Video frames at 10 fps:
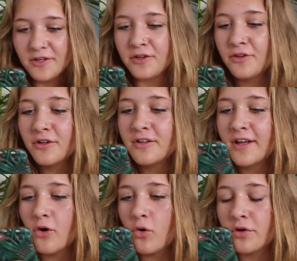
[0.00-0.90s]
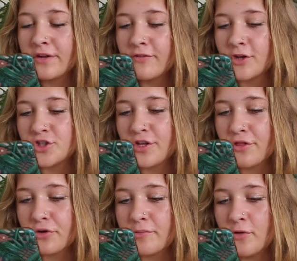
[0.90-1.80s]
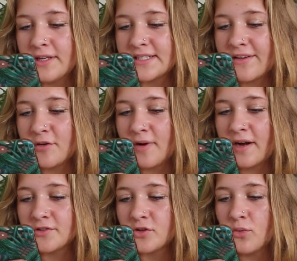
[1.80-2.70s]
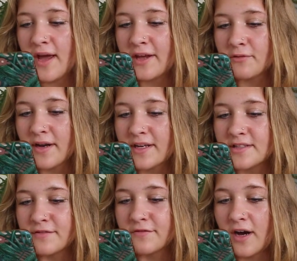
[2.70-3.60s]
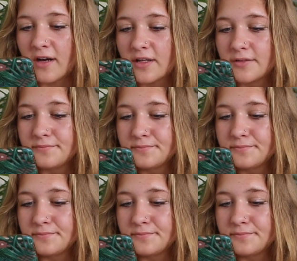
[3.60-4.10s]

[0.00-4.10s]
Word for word: You look like horny virgin 3.7 miles away ready to fuck.